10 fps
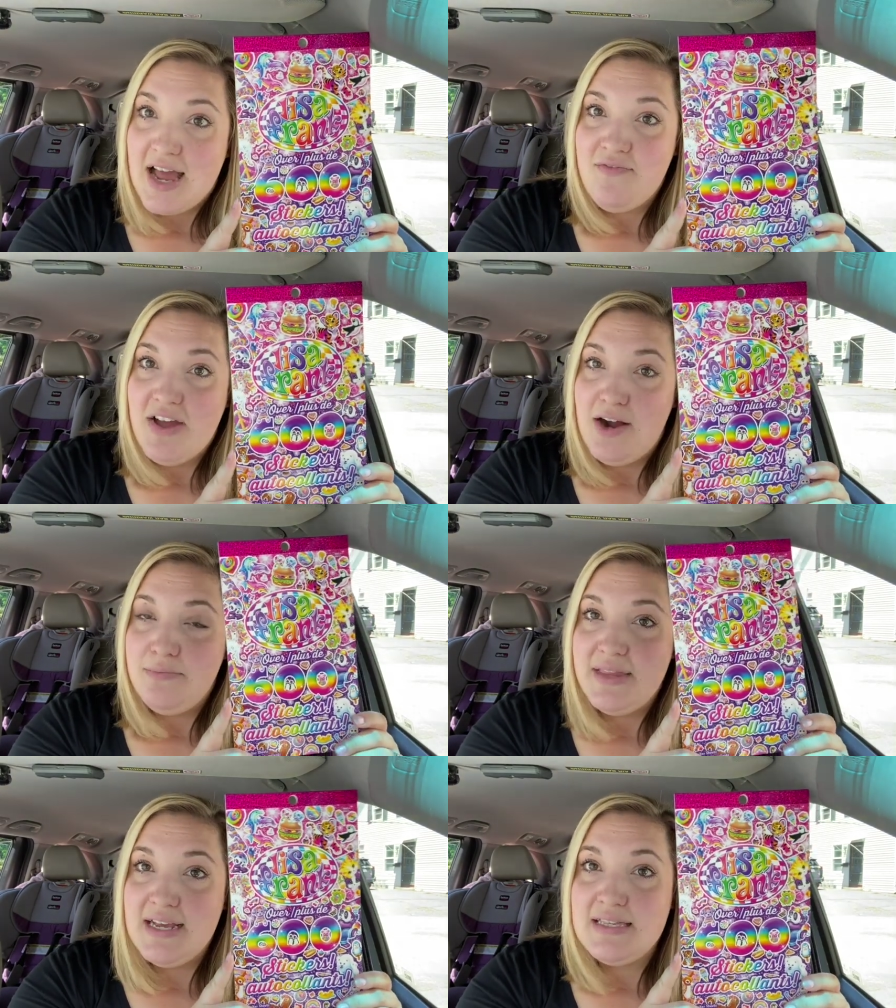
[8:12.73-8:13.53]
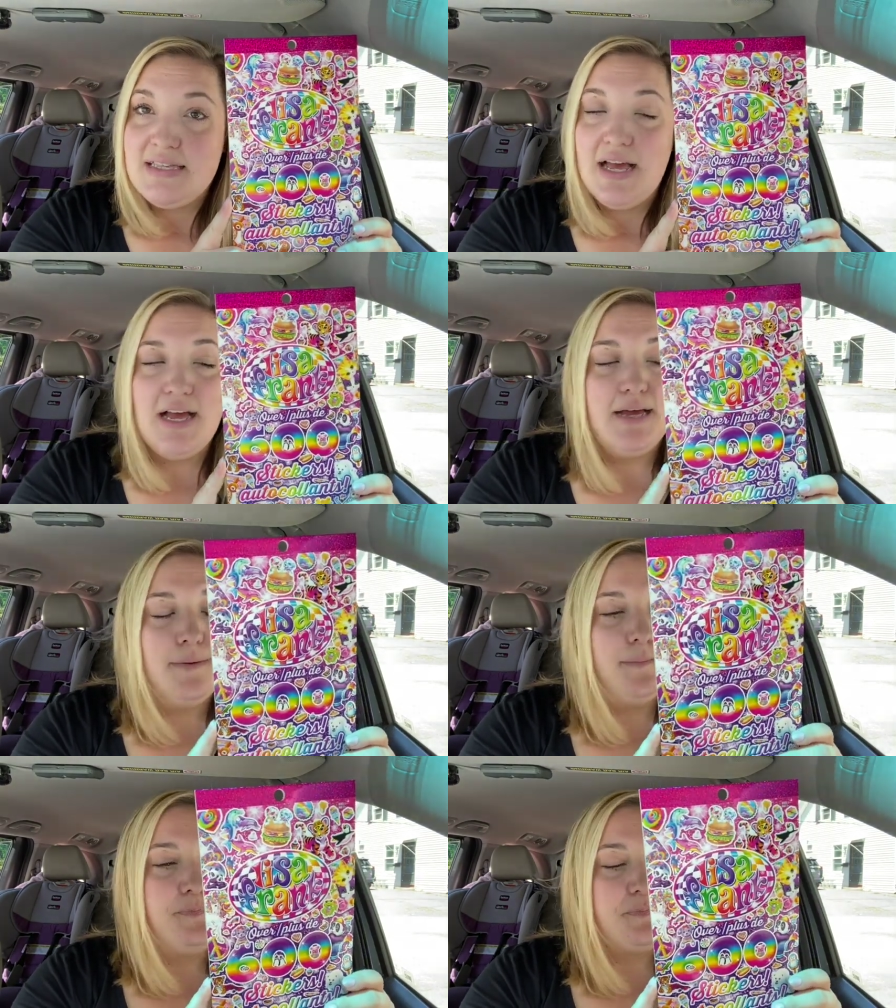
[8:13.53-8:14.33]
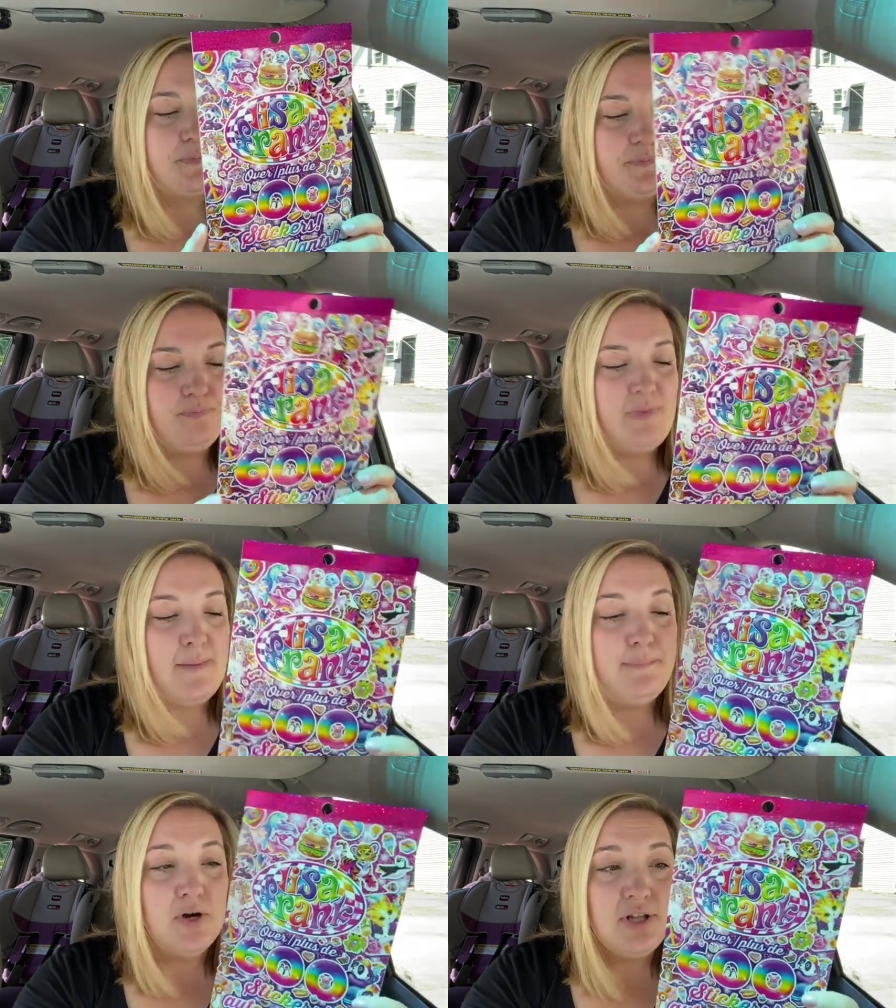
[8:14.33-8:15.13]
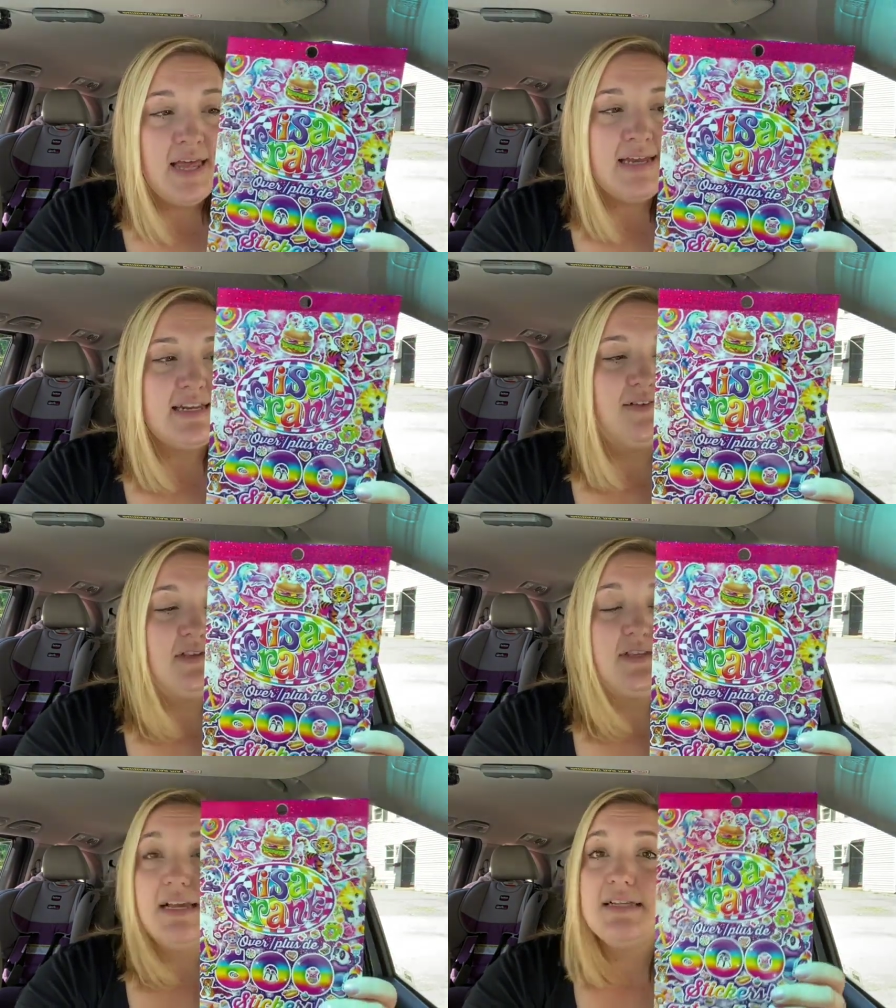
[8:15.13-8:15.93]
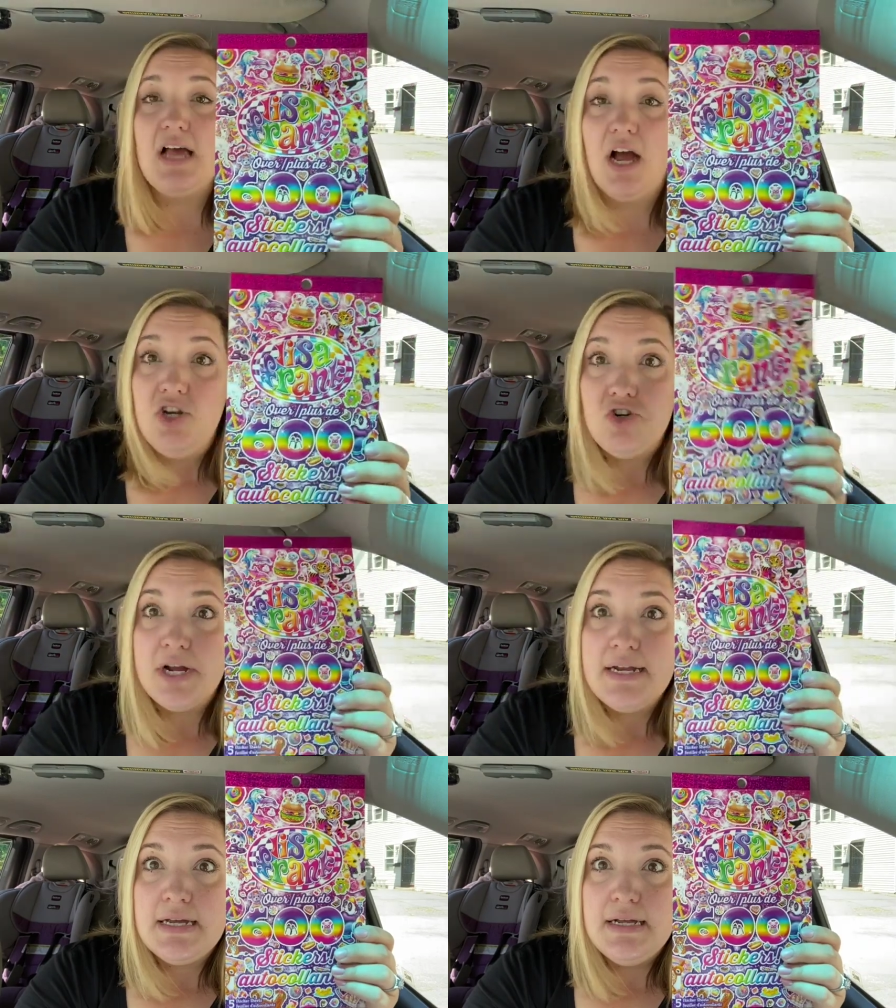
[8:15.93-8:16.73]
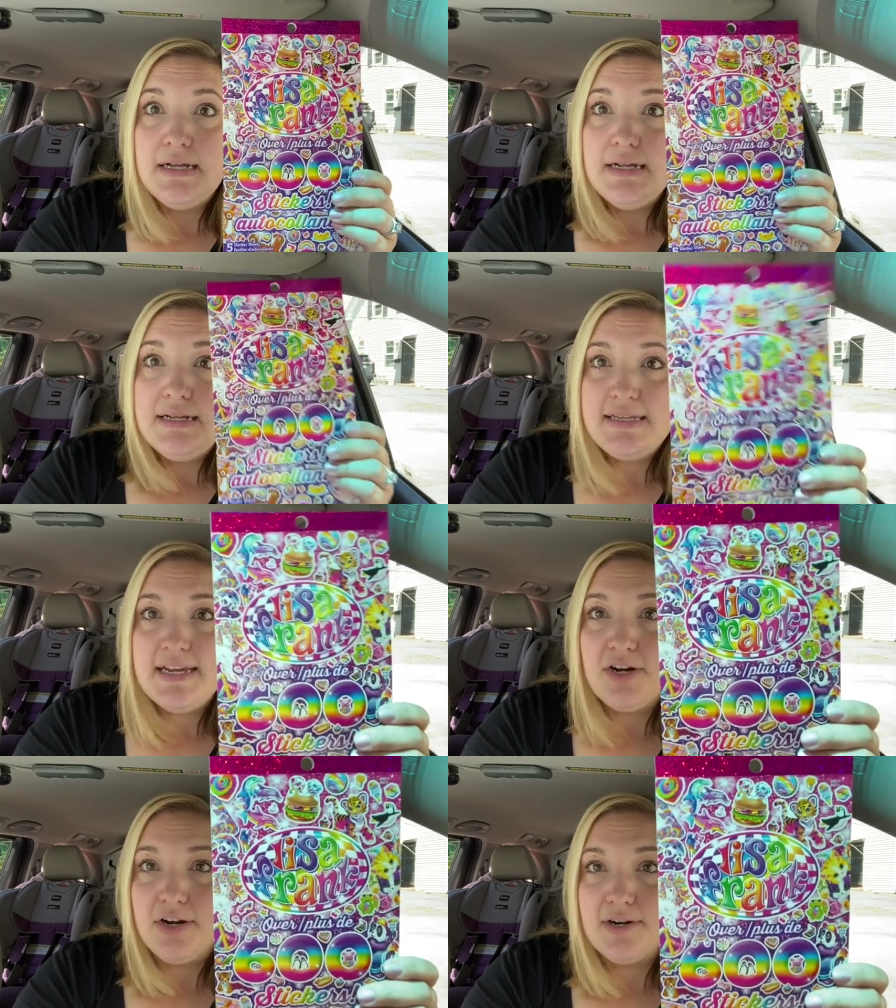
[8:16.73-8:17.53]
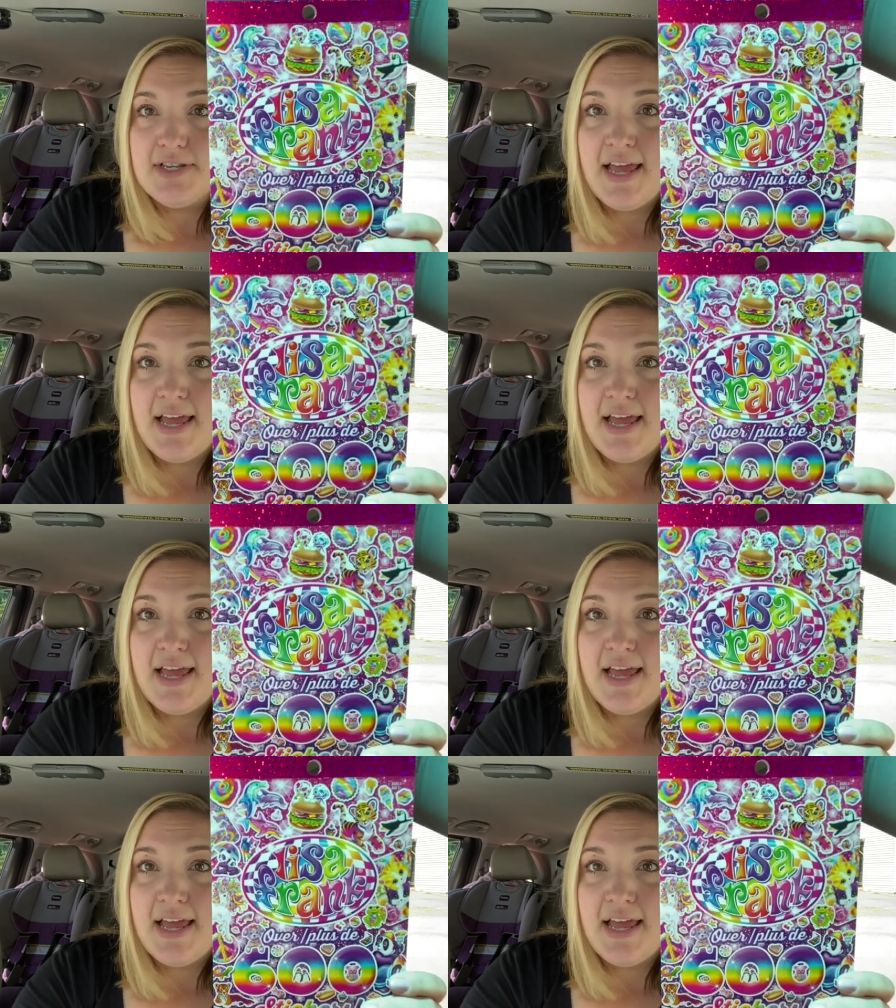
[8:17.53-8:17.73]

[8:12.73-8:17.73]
I found this um, booklet of 600 stickers.